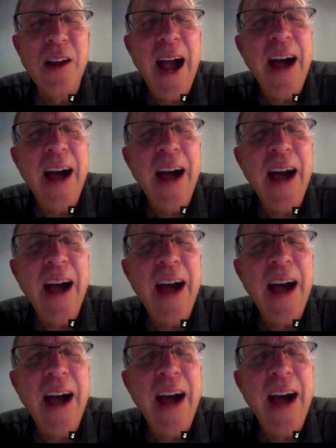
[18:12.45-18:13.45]
How do we
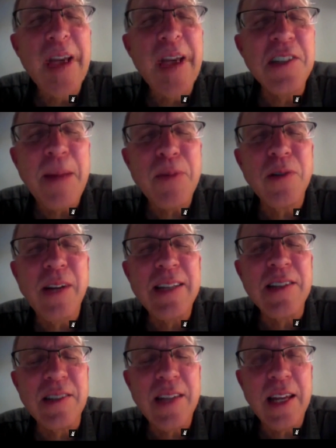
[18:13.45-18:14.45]
conceptualize the
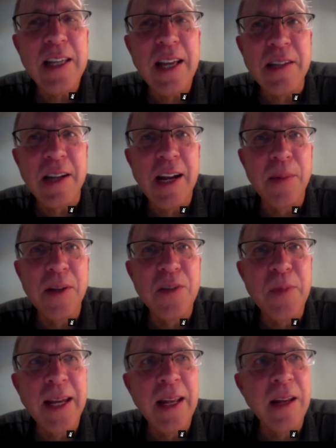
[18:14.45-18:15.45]
city as a commons,
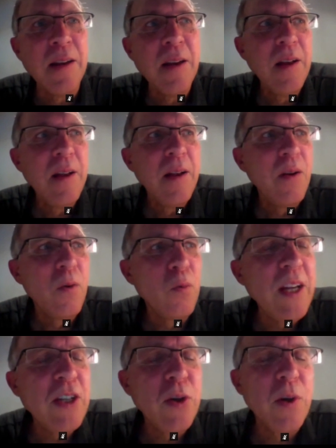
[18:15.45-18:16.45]
meaning
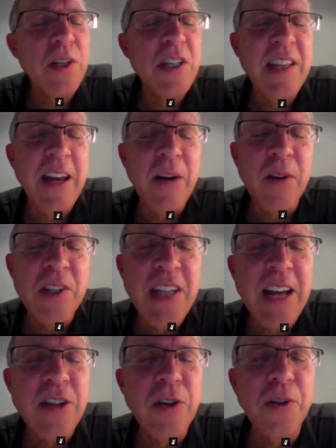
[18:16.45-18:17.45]
resources that are
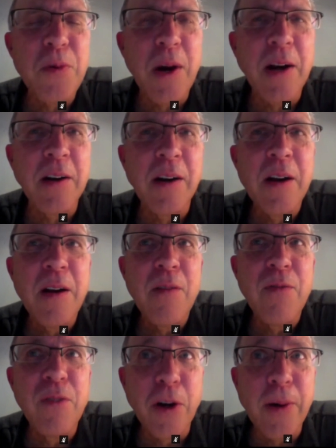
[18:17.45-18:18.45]
essential to our
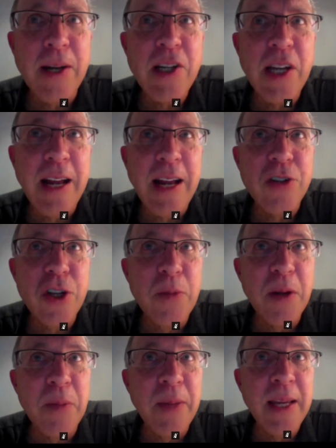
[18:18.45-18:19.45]
flourishing as
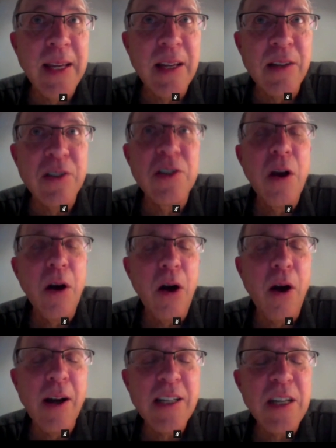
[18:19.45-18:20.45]
human beings
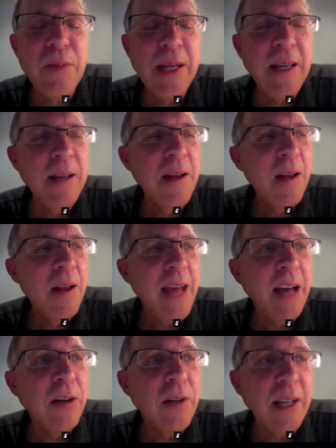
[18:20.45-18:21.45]
ought to be
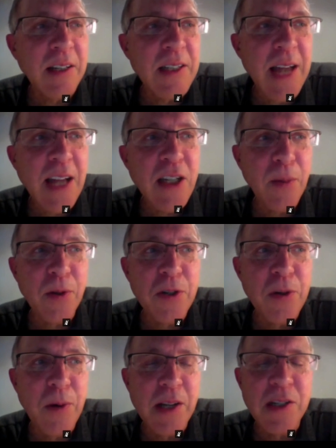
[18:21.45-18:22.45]
not only accessible
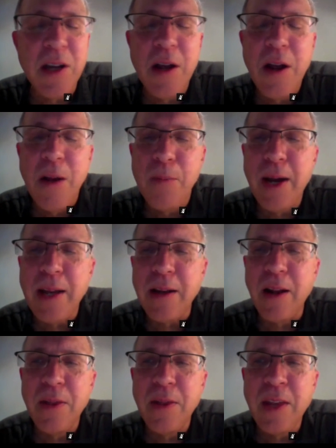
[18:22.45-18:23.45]
to us, but
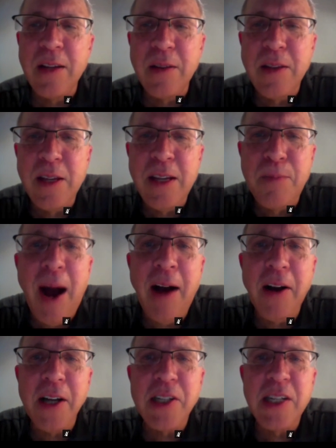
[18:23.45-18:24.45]
the
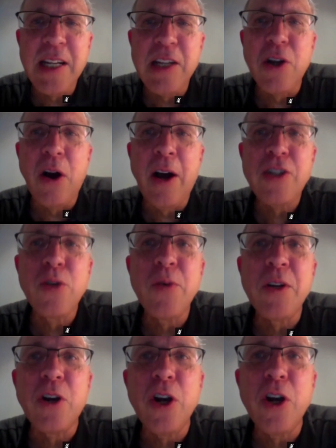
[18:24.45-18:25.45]
policies ought to
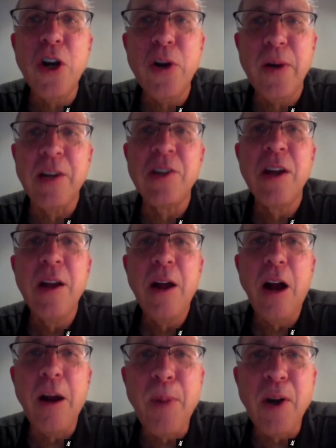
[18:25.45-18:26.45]
encourage
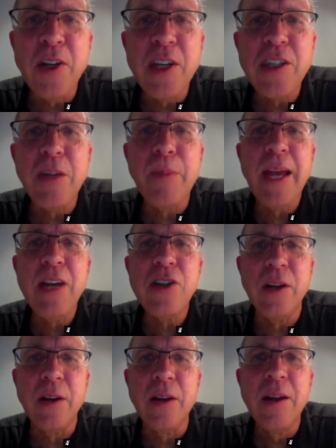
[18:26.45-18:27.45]
our
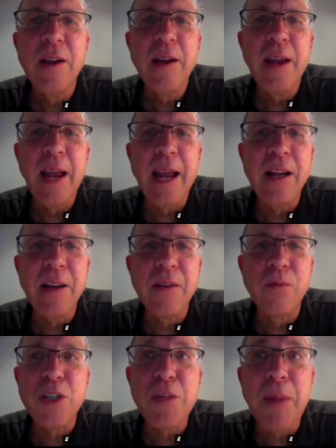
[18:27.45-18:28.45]
participation
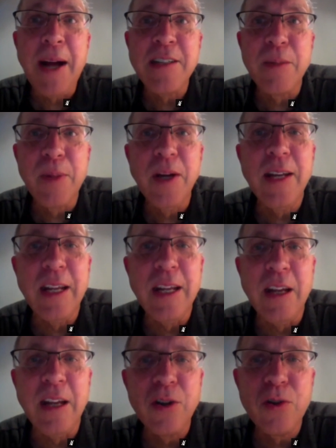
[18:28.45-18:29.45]
and
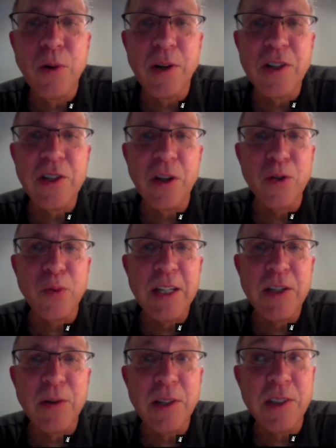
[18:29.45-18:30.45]
responsibility towards those
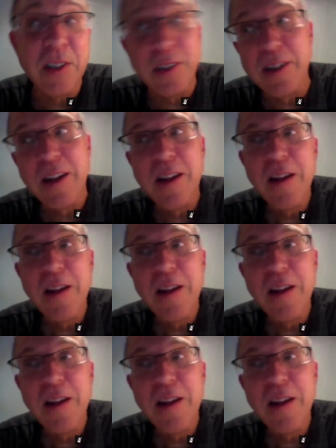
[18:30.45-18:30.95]
resources.